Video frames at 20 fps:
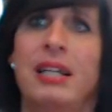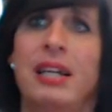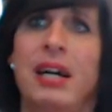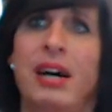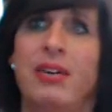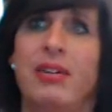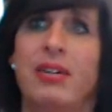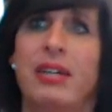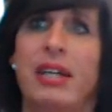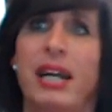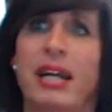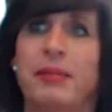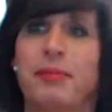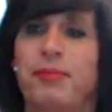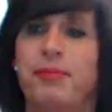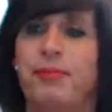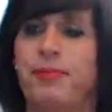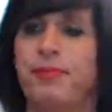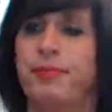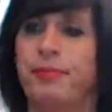Okay.
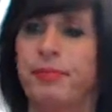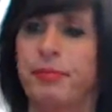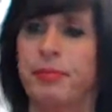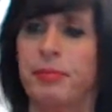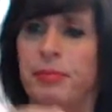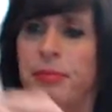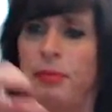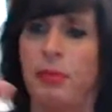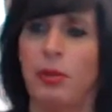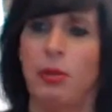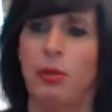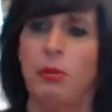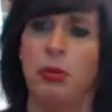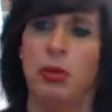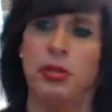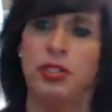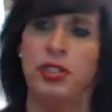Well,